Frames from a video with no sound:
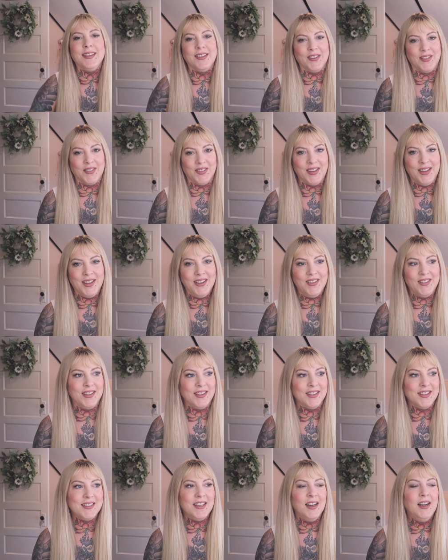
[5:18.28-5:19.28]
They're the
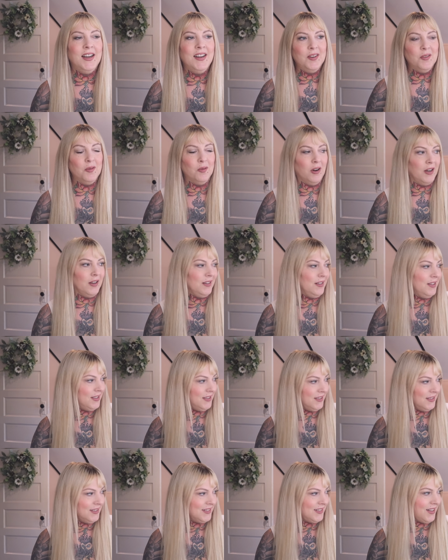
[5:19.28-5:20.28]
cutest. One
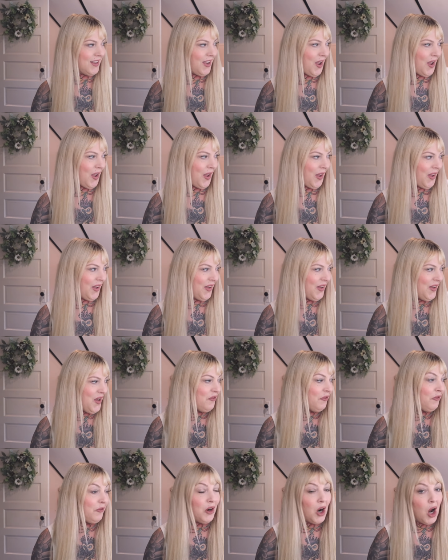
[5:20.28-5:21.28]
is a
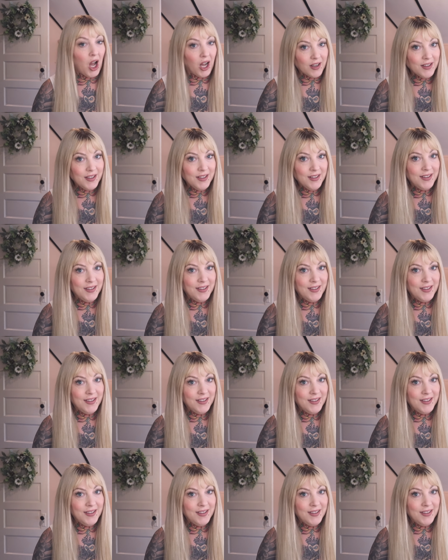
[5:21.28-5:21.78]
frog